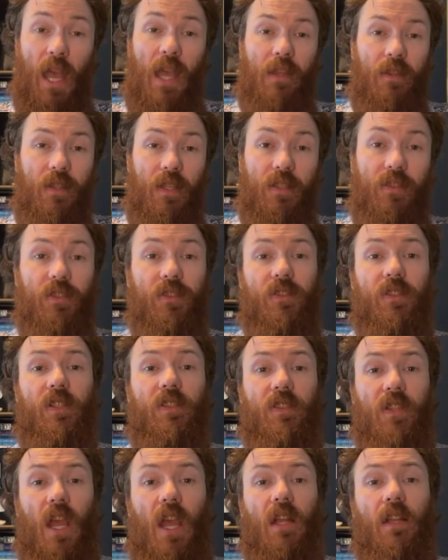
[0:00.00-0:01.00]
and this is
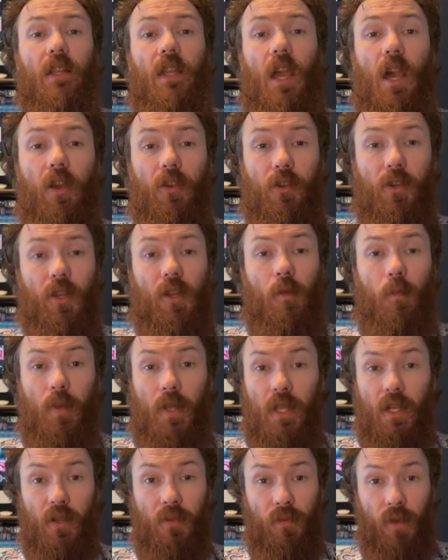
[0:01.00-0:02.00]
exactly how you're going to
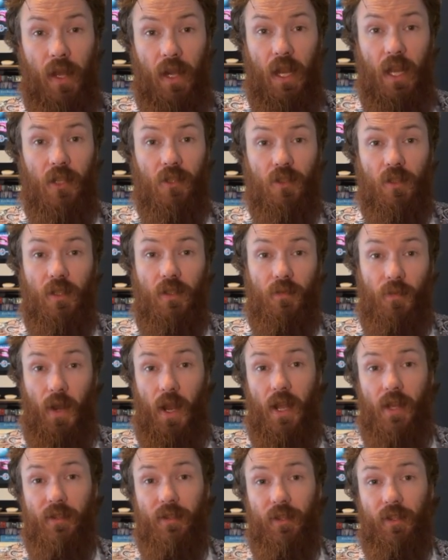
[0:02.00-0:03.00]
beat a financial
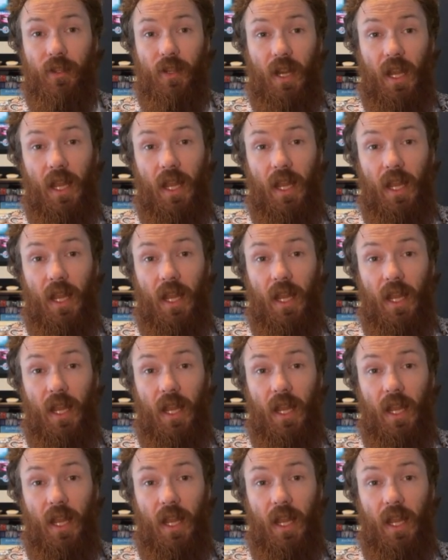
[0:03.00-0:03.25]
advisor